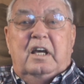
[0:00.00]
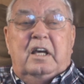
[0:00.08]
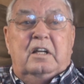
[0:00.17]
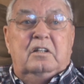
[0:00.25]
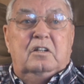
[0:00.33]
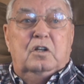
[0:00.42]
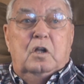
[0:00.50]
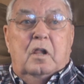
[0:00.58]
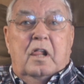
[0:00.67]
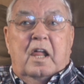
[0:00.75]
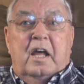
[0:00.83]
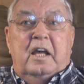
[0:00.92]
And
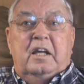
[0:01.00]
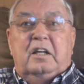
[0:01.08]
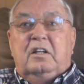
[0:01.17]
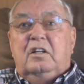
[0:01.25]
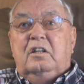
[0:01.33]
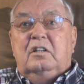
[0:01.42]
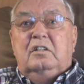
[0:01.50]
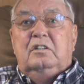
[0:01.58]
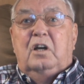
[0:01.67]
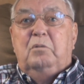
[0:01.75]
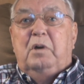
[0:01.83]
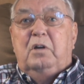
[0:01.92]
hey,
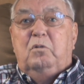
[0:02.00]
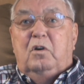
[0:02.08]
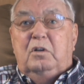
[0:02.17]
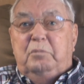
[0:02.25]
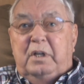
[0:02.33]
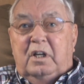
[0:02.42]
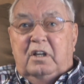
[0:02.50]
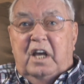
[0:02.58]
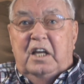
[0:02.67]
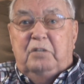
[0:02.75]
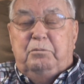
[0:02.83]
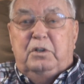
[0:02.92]
nobody wanted to be the
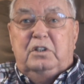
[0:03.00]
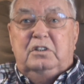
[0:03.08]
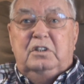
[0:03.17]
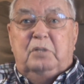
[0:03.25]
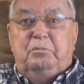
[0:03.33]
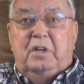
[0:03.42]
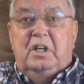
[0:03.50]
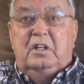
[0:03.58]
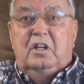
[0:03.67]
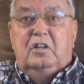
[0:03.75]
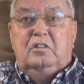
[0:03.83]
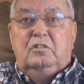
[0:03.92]
last person up
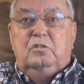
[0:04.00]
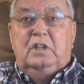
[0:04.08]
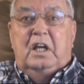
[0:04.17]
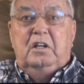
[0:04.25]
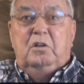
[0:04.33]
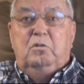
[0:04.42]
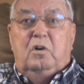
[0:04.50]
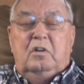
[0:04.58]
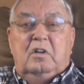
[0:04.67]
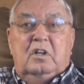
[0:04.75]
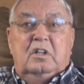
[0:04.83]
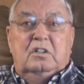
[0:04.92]
there.
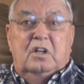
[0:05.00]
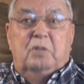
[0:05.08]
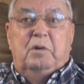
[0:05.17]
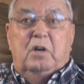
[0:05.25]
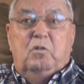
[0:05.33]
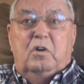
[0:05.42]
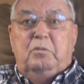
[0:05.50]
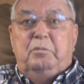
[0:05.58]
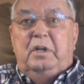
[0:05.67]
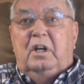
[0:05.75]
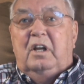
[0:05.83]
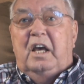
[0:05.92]
Nobody wanted
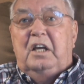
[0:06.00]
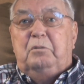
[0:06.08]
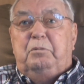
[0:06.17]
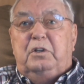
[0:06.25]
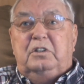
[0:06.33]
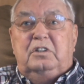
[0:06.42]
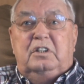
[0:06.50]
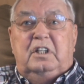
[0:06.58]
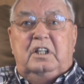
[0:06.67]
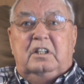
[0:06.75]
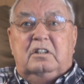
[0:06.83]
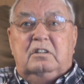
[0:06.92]
to be the last person
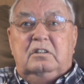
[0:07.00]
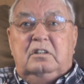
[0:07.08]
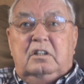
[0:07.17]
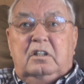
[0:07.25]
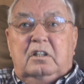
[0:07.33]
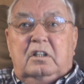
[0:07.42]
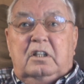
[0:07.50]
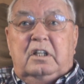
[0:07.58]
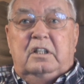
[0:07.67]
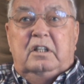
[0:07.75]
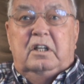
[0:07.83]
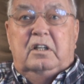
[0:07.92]
killed
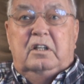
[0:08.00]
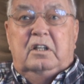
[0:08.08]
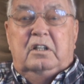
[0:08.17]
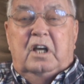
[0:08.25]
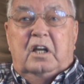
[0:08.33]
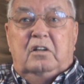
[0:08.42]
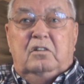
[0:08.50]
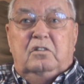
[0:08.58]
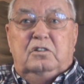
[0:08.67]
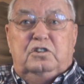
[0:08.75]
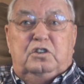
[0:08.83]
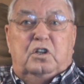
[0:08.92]
in that
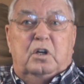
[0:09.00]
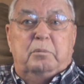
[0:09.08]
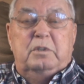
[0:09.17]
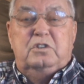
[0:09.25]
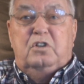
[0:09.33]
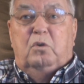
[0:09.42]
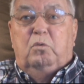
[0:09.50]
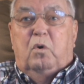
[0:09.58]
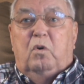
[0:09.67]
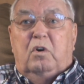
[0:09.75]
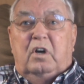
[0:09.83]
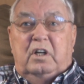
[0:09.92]
skirmish or
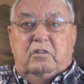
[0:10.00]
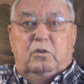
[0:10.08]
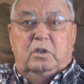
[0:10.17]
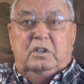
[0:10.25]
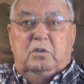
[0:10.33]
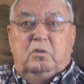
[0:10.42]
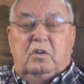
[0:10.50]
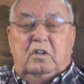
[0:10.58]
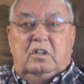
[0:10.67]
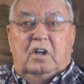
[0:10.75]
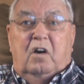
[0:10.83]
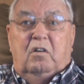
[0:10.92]
war or what they
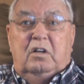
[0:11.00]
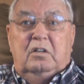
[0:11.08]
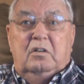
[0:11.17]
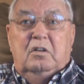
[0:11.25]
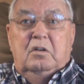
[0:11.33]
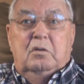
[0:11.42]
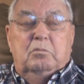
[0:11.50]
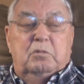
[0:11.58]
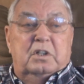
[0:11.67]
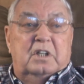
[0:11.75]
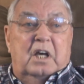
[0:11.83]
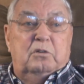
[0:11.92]
want to call it.
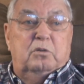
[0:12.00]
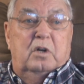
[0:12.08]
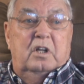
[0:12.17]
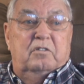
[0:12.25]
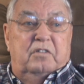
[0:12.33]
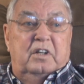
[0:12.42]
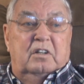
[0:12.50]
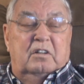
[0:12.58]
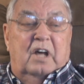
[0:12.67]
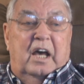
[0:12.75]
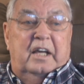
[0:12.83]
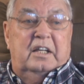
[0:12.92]
But that's what it
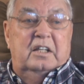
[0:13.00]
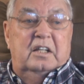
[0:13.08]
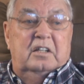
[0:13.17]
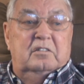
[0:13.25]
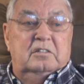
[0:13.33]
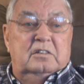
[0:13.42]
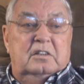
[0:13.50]
felt like, and